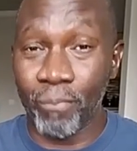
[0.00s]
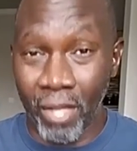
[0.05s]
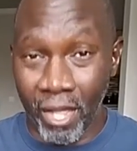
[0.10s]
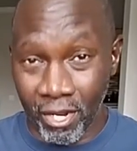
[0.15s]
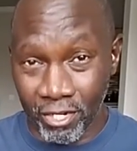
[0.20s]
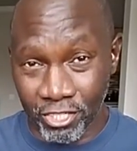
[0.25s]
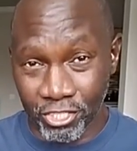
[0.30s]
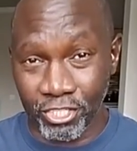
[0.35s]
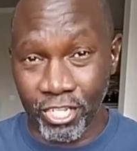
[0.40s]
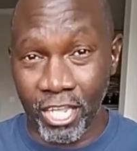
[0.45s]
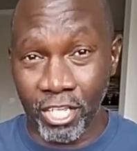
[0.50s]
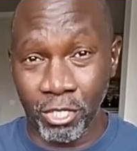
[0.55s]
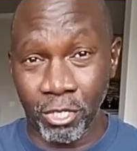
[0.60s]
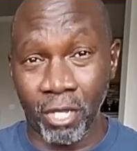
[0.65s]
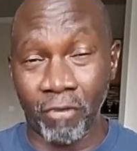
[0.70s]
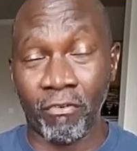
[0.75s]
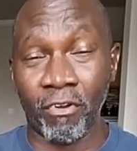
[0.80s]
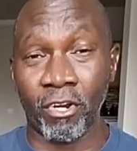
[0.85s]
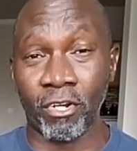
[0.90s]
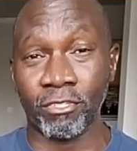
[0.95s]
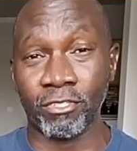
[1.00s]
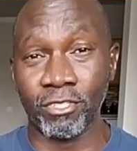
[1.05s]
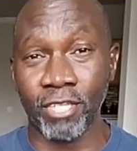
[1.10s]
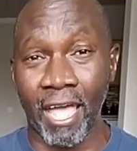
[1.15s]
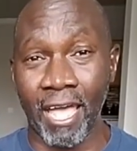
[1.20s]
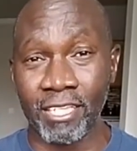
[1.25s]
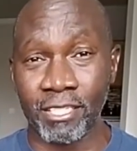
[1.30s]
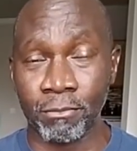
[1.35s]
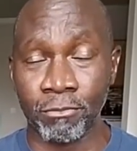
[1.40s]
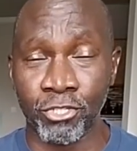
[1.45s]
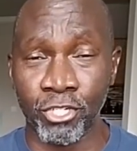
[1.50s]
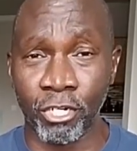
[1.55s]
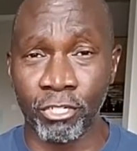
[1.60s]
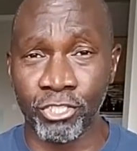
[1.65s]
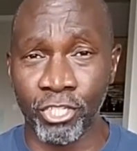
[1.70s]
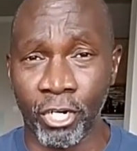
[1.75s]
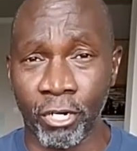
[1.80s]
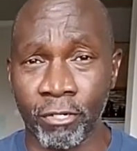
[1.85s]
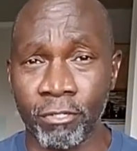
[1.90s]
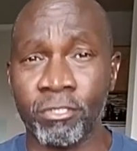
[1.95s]
I understand you have heard, had some
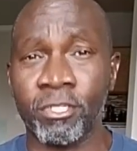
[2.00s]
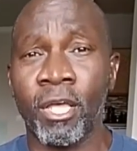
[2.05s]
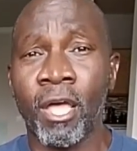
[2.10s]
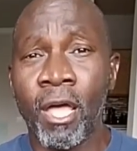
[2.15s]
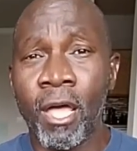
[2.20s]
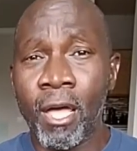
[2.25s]
church hurts,